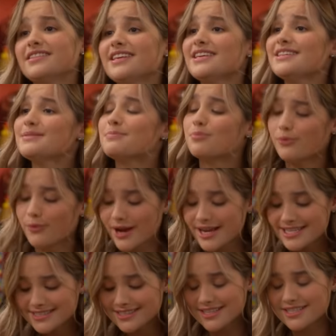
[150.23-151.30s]
These
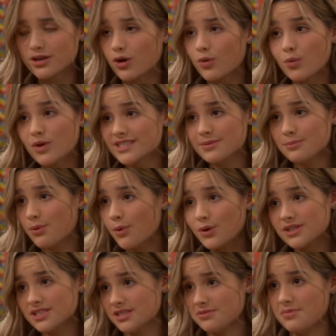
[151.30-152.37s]
bracelets aren't what's
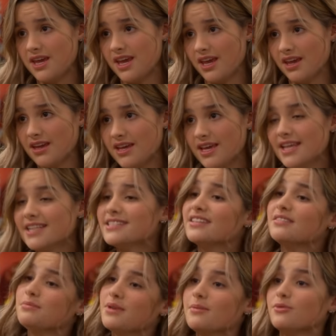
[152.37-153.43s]
important to me. It's
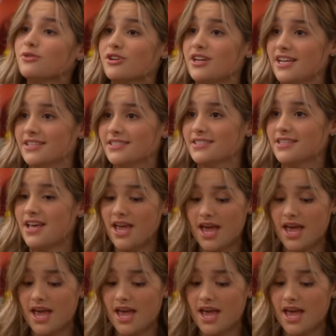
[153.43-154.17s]
the memories.